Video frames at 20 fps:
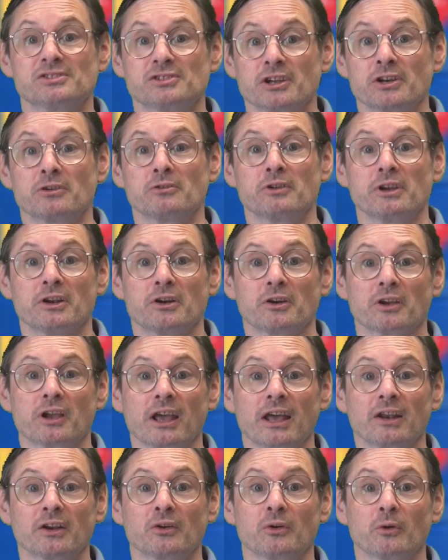generator
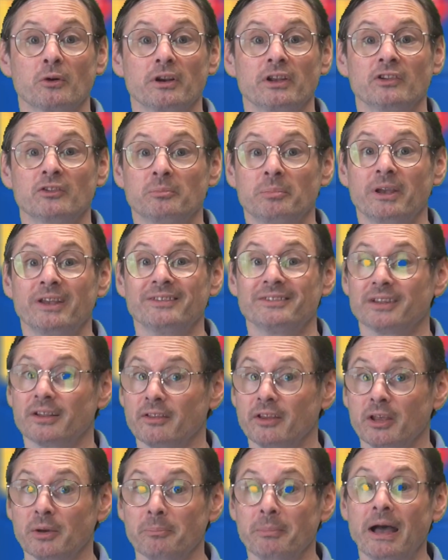category is based on
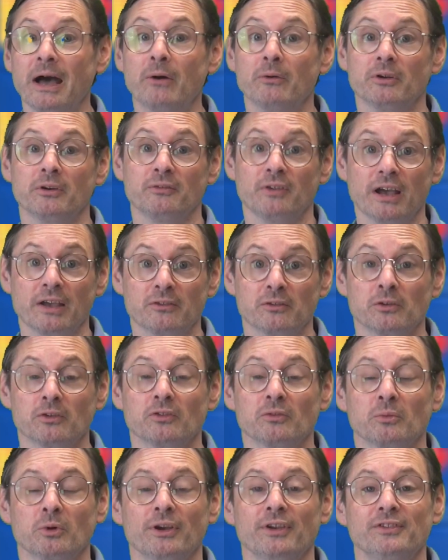the amount of
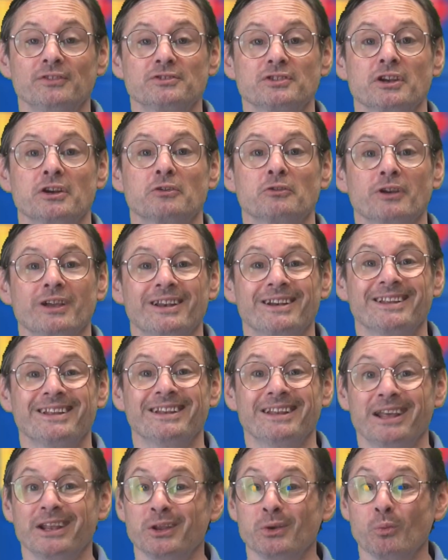hazardous waste generated
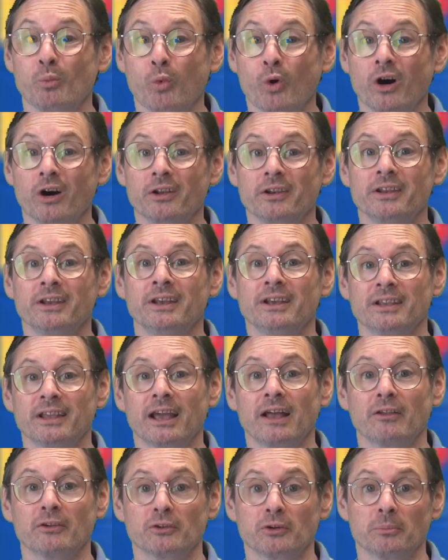in any one
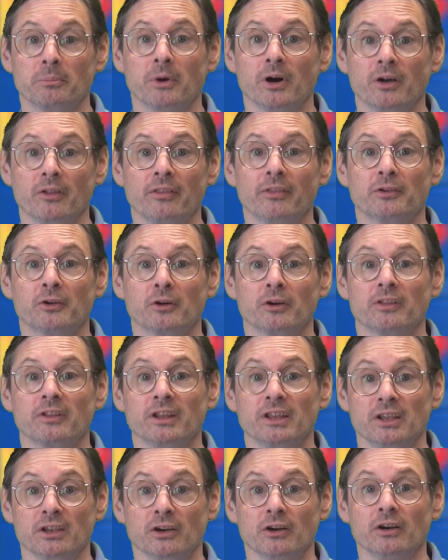calendar month during the
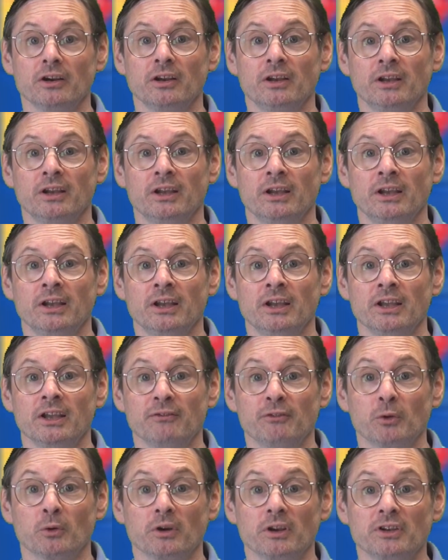year.
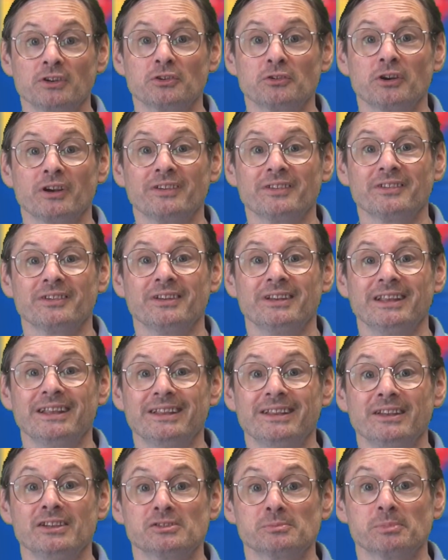If you're interested
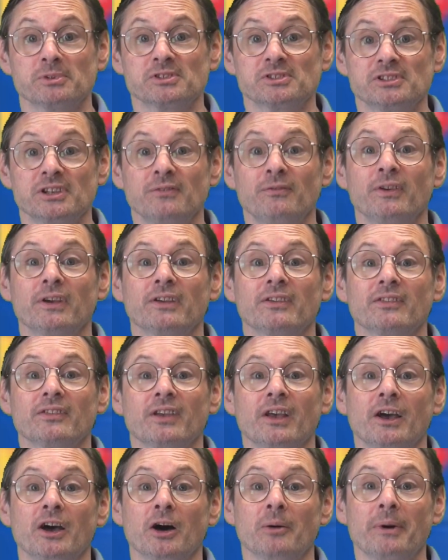in the specifics
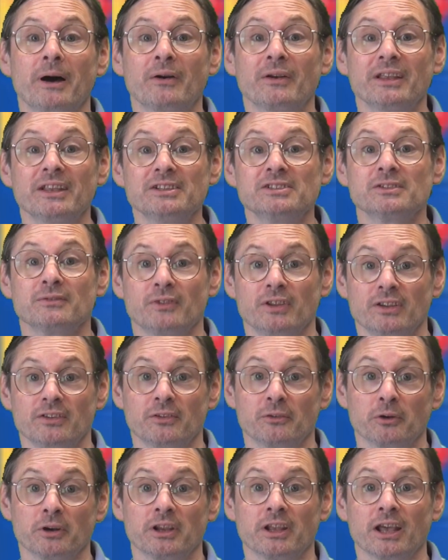about each of these
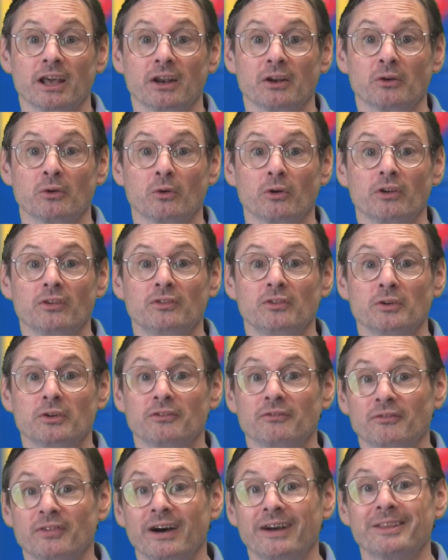three categories, you
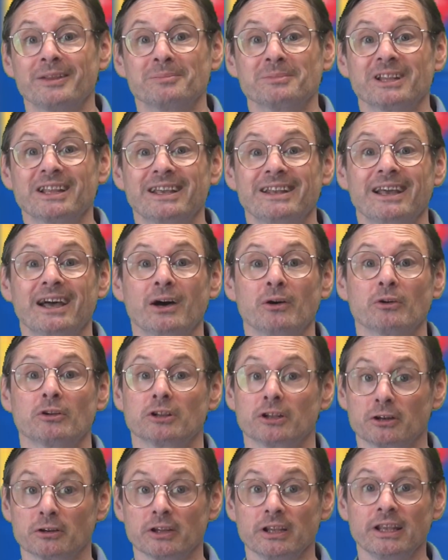can find them laid out
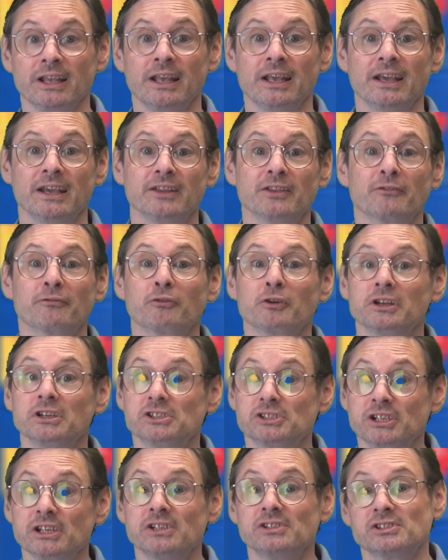clearly in the free
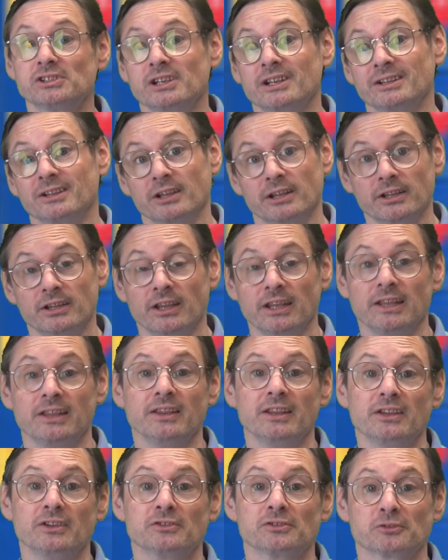cheat sheet linked in
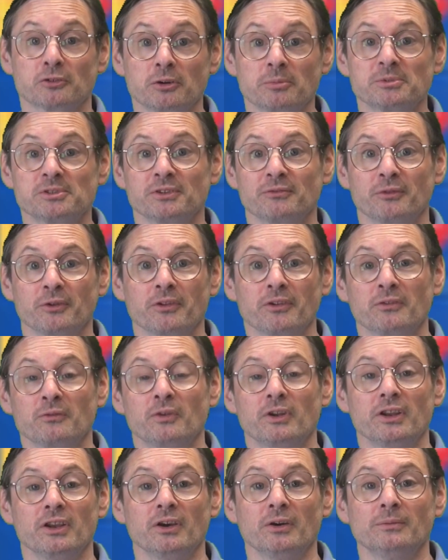the description for this
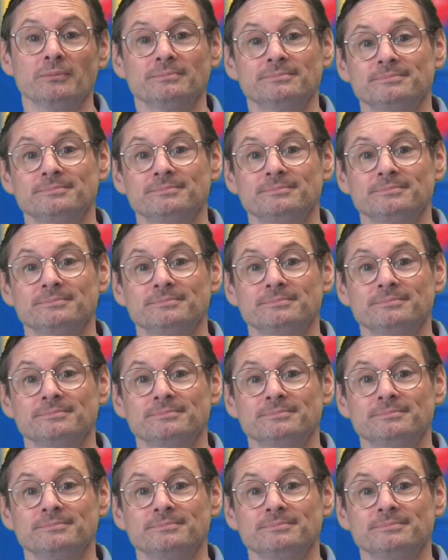video.